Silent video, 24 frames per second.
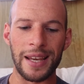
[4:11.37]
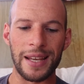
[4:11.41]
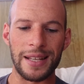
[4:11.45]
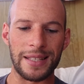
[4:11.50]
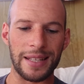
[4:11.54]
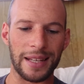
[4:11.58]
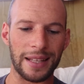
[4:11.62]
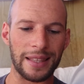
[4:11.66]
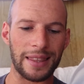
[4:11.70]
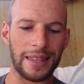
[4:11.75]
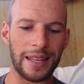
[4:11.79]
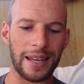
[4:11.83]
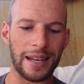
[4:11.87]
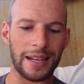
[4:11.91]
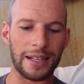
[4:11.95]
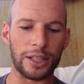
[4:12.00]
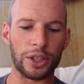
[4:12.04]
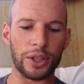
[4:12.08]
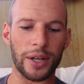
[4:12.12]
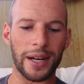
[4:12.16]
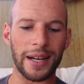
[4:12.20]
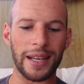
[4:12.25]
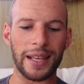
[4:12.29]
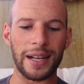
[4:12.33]
Second thing,
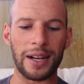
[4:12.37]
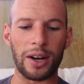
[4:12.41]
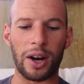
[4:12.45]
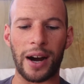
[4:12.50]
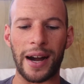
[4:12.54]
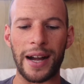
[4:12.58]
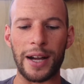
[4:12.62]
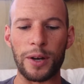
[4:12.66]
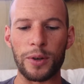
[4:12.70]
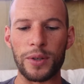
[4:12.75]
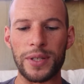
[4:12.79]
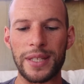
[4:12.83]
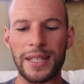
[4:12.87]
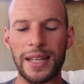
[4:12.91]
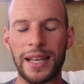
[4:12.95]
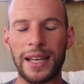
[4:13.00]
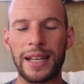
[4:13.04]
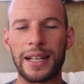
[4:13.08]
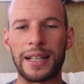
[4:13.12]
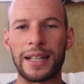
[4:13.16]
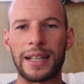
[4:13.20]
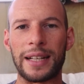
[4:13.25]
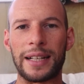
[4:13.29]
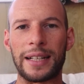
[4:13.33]
try to get an aisle
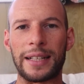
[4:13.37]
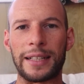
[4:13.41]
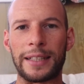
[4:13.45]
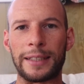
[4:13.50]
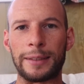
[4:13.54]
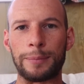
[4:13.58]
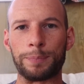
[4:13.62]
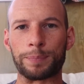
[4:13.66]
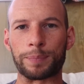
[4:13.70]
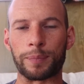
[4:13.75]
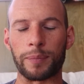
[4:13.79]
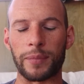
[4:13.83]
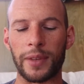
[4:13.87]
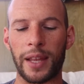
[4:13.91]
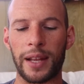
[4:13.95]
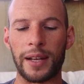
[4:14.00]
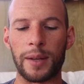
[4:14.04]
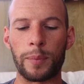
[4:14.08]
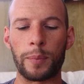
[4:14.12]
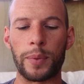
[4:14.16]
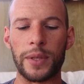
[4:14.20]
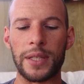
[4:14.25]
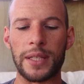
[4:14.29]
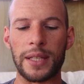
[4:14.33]
seat, and
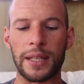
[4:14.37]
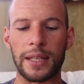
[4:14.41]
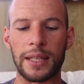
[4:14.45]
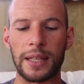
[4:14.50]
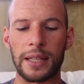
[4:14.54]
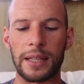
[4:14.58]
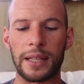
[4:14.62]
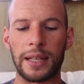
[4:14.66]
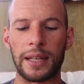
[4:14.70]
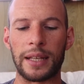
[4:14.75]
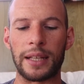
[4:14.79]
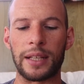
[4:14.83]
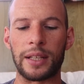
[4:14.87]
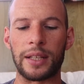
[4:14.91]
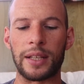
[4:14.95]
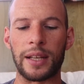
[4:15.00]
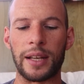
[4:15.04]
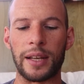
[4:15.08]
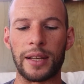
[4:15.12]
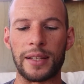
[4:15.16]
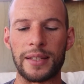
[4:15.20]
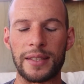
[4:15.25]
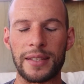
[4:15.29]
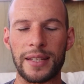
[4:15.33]
in particular
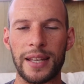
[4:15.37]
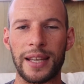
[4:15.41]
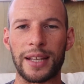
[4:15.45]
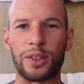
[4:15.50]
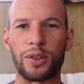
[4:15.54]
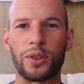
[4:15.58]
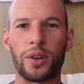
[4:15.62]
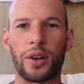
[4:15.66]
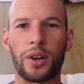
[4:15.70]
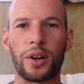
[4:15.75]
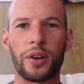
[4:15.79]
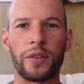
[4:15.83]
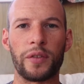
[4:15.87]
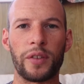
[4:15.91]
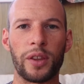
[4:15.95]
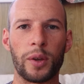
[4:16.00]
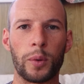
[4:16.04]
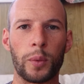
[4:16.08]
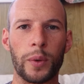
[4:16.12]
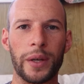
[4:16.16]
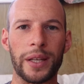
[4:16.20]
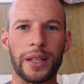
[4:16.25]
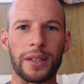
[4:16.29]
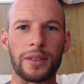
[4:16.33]
a seat not over
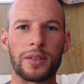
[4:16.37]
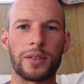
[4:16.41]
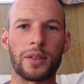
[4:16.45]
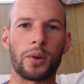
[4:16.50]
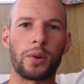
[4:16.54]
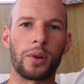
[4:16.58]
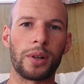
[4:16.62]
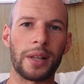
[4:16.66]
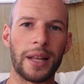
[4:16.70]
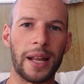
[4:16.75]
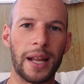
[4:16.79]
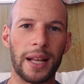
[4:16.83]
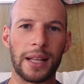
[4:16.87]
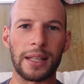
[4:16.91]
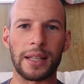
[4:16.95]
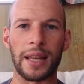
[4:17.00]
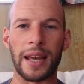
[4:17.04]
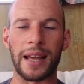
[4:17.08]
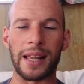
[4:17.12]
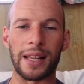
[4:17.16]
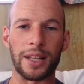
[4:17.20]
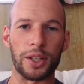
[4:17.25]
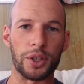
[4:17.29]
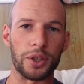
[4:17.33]
the wing. So all our
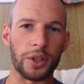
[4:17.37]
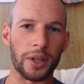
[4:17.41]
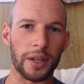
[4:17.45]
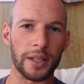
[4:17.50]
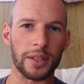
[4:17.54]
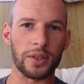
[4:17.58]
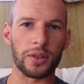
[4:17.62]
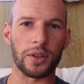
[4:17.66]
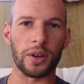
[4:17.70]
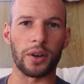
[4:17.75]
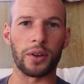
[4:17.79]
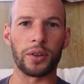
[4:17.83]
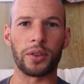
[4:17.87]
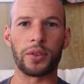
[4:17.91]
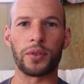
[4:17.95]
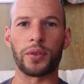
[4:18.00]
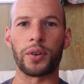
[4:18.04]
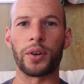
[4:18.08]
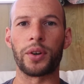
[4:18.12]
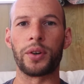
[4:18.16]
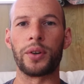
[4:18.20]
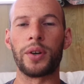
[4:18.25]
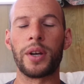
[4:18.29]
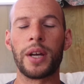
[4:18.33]
electronics go
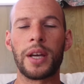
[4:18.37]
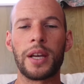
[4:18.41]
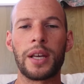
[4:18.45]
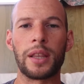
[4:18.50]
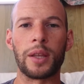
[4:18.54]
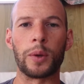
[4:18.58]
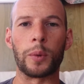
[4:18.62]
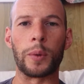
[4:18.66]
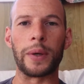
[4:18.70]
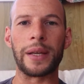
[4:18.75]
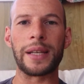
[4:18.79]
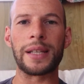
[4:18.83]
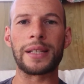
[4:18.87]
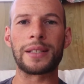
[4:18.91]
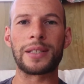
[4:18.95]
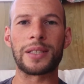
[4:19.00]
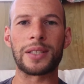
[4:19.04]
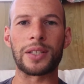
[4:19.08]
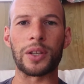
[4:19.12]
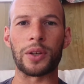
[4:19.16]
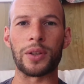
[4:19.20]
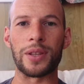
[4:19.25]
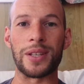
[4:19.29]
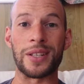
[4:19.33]
through the wings,
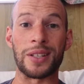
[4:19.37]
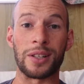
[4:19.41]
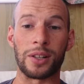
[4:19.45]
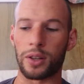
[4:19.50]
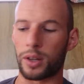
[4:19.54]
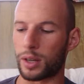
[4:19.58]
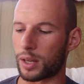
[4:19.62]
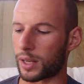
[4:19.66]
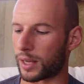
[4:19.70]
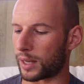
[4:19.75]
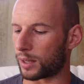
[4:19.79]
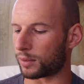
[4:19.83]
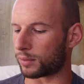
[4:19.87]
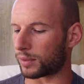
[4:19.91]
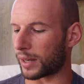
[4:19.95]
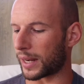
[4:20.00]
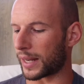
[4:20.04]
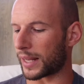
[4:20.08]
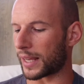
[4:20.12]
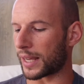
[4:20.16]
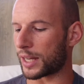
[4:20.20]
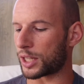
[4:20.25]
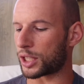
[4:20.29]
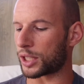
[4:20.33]
so there's a lot of
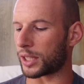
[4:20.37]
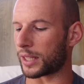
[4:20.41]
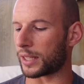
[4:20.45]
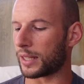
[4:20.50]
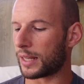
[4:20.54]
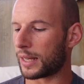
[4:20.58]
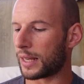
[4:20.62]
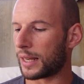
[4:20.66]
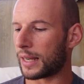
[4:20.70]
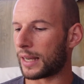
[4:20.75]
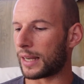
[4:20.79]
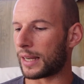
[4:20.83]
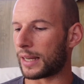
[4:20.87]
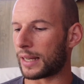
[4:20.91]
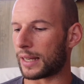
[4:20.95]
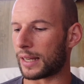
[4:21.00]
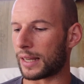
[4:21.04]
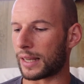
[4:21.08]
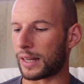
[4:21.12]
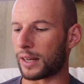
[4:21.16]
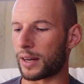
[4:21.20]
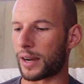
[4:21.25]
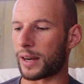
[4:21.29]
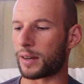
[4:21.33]
radiation,
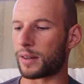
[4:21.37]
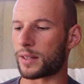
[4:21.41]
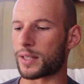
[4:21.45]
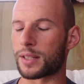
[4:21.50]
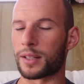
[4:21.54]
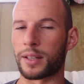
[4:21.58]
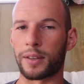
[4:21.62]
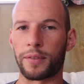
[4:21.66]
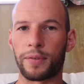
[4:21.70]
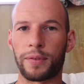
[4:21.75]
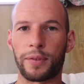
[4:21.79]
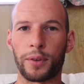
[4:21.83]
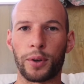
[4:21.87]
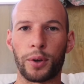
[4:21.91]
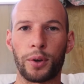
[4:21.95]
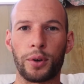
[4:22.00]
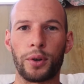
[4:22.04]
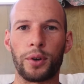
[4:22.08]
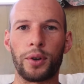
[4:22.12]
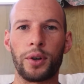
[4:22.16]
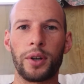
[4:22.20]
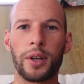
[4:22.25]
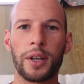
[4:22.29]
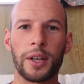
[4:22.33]
and I recently
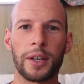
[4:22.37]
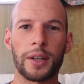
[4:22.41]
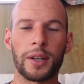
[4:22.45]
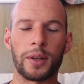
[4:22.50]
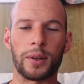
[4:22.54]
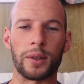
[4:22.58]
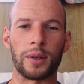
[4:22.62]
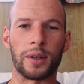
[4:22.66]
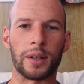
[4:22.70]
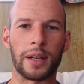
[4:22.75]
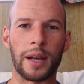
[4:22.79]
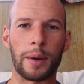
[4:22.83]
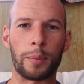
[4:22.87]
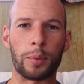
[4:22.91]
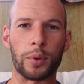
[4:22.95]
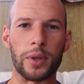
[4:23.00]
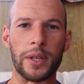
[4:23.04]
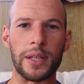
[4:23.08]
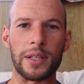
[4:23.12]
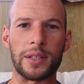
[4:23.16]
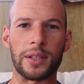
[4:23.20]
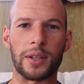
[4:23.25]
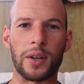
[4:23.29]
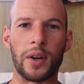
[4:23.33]
flew, well, a couple
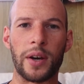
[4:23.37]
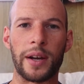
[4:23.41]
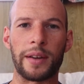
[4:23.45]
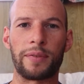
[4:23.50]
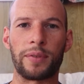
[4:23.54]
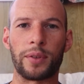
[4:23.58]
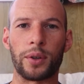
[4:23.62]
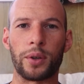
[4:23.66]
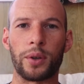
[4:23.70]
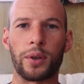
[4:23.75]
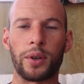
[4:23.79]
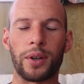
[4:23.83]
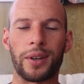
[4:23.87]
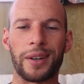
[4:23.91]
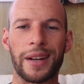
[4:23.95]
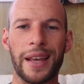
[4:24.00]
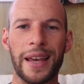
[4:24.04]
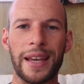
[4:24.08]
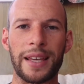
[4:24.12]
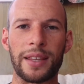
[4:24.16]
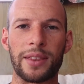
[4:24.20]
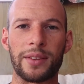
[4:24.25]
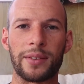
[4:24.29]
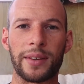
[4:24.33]
years ago, I flew on
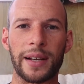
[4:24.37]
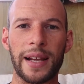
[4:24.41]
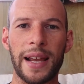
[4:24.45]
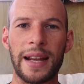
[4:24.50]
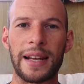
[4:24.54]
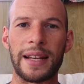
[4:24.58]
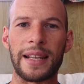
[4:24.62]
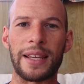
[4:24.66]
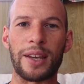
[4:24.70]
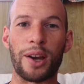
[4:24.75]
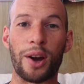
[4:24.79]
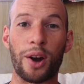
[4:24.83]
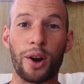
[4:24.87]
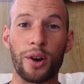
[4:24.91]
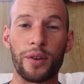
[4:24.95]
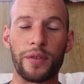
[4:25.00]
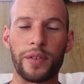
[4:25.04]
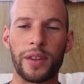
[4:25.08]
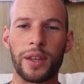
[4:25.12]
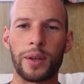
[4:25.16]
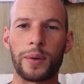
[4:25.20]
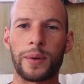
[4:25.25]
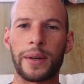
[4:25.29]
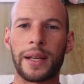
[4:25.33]
an A380
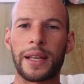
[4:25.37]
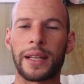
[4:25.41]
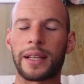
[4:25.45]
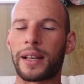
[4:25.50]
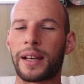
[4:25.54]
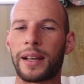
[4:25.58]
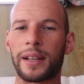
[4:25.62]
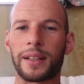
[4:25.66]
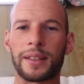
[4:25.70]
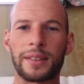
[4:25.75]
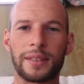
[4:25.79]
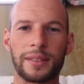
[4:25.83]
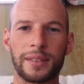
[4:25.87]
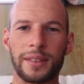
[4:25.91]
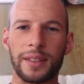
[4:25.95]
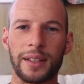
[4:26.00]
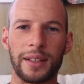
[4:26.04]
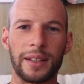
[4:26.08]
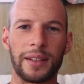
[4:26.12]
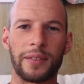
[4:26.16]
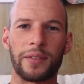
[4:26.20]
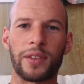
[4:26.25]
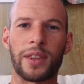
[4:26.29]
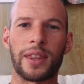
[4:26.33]
over the wing. I
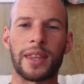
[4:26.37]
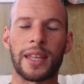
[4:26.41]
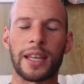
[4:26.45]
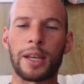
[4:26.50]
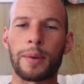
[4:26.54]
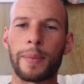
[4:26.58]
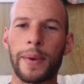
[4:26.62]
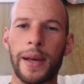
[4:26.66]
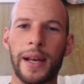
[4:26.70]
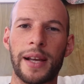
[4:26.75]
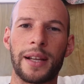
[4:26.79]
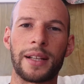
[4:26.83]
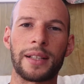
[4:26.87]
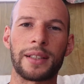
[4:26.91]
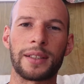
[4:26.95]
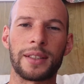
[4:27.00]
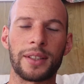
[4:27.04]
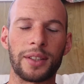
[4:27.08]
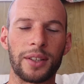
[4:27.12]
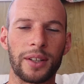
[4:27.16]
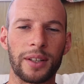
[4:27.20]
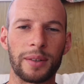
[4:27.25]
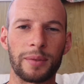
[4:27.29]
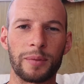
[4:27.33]
didn't even think about,
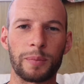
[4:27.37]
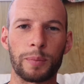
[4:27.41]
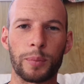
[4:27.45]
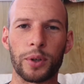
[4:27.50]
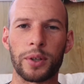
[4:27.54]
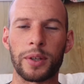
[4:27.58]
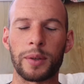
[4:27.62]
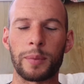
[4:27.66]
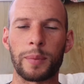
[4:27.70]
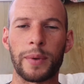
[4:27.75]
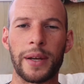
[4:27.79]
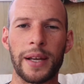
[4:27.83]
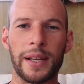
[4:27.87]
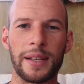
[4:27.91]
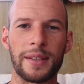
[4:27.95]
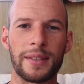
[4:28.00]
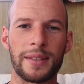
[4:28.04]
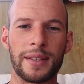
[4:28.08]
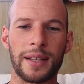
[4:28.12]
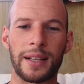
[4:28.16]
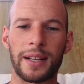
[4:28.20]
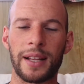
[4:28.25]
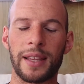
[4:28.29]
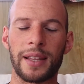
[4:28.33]
you know, booking my
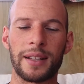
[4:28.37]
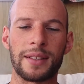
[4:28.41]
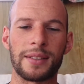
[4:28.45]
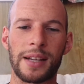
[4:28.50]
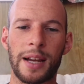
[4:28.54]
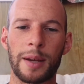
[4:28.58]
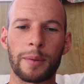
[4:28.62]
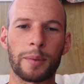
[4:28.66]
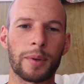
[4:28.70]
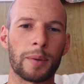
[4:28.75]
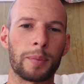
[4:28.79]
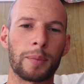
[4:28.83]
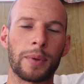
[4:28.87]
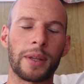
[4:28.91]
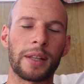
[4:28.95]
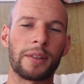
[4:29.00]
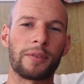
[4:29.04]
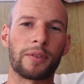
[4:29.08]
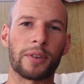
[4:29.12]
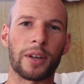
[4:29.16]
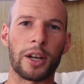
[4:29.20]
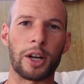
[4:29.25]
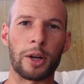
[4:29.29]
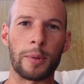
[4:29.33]
seat at the time.
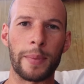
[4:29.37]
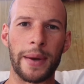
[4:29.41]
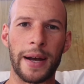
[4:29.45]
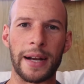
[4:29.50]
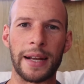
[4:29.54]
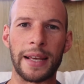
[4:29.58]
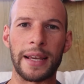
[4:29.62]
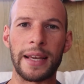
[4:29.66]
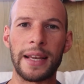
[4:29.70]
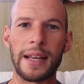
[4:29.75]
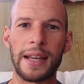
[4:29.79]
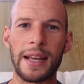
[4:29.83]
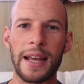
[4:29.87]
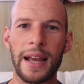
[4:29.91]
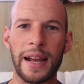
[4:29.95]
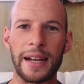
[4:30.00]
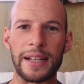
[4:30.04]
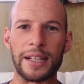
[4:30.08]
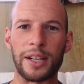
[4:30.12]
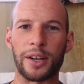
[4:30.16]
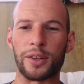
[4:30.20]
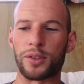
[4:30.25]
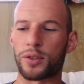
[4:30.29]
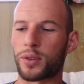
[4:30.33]
Completely forgot about it.
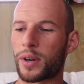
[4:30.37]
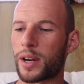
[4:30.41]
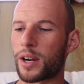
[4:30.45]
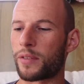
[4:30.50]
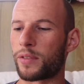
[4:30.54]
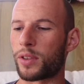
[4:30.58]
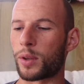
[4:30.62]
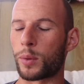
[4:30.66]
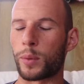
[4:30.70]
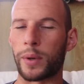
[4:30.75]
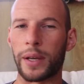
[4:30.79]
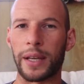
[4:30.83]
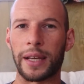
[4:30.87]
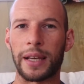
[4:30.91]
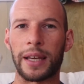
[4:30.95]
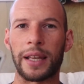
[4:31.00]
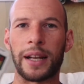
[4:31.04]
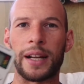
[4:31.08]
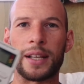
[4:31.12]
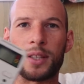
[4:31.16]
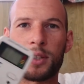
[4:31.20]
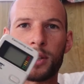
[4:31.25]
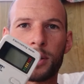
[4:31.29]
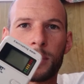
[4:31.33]
And yeah, I was right over the wing,
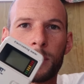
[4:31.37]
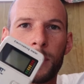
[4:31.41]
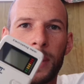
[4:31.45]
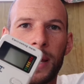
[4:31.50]
and I took